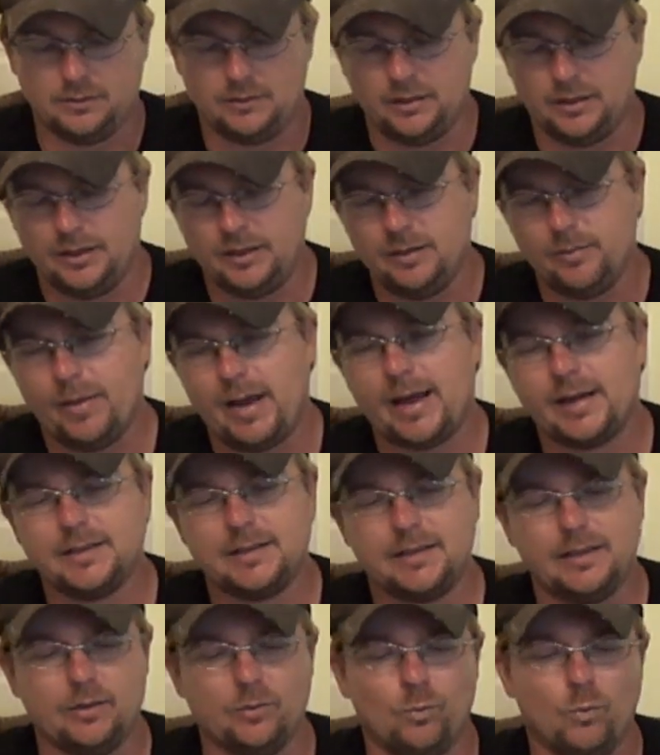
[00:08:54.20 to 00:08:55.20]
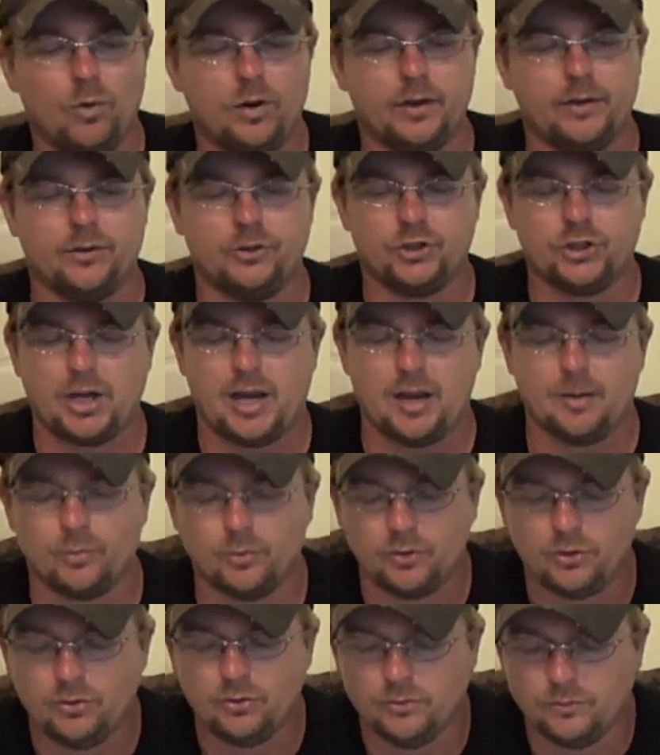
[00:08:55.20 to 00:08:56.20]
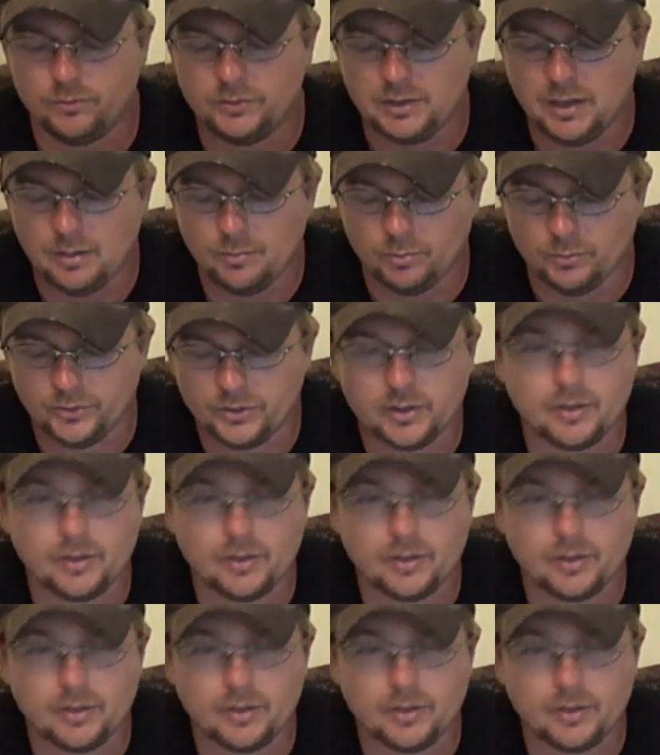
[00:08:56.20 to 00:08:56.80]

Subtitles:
in the magazine and 1 in the chamber, you've doubled